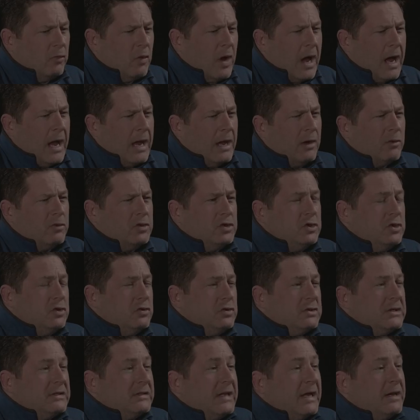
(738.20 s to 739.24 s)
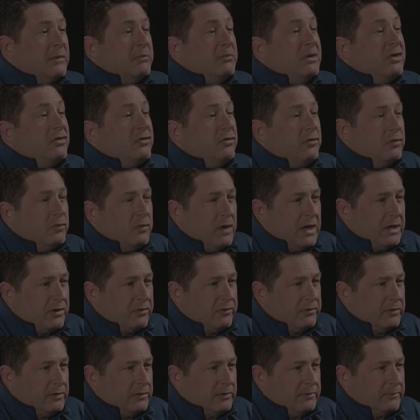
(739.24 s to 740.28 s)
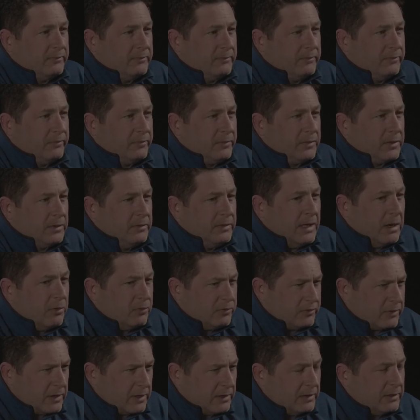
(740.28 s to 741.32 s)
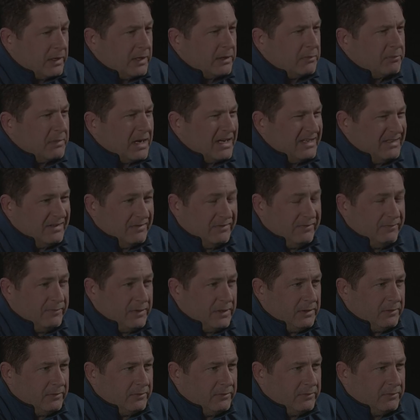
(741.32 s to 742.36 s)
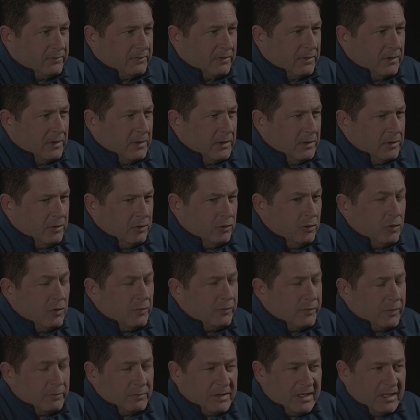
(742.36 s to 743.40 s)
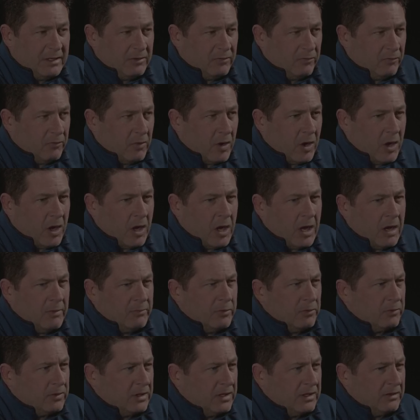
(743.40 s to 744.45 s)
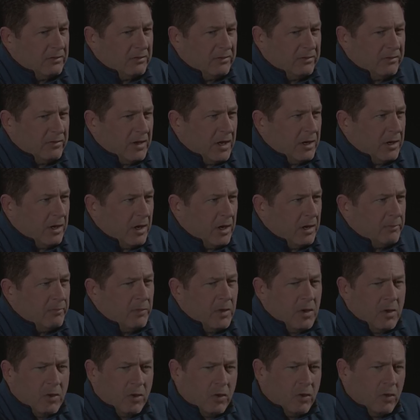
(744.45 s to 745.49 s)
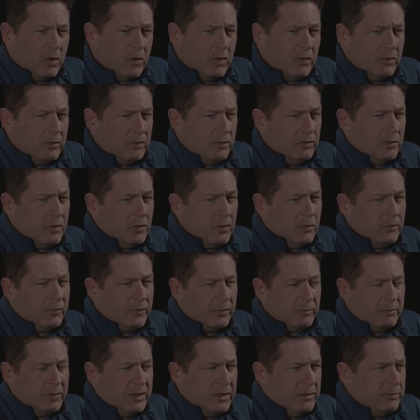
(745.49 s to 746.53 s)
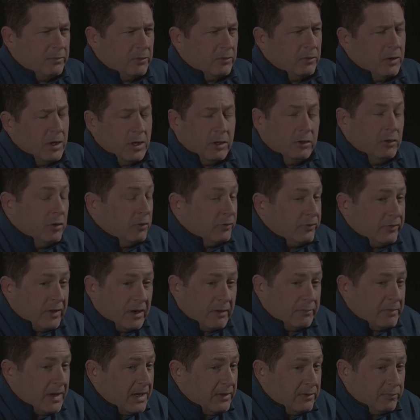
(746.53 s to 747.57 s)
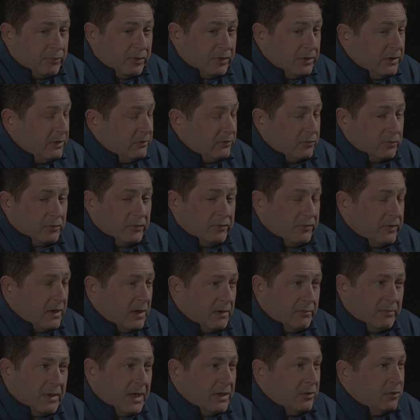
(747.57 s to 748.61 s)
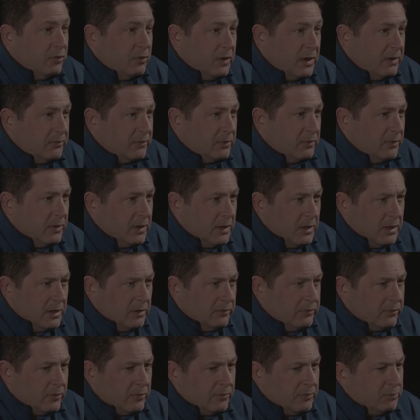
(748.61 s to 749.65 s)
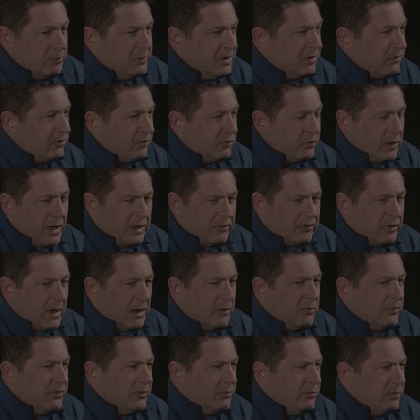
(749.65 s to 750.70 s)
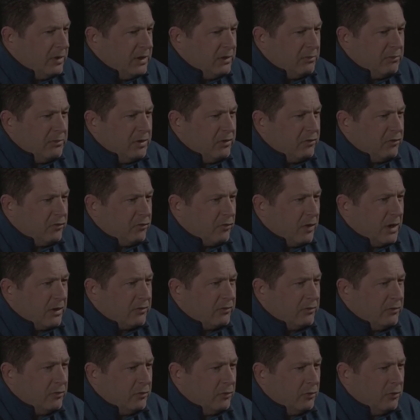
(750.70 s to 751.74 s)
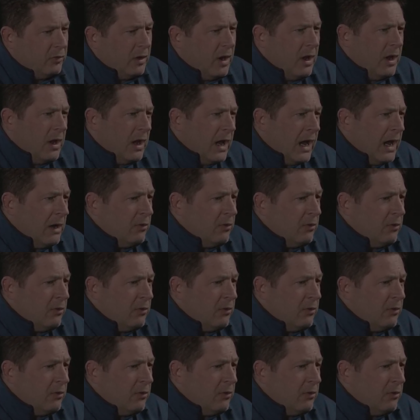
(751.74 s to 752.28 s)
So I always used a lot of misdirection. Mm. That was kind of like my defense, mm-hmm. you know, from getting robbed or getting set up, or you know, from people, you know, set up by the police or set up by whoever. Right. So misdirection. I was a big misdirection dude.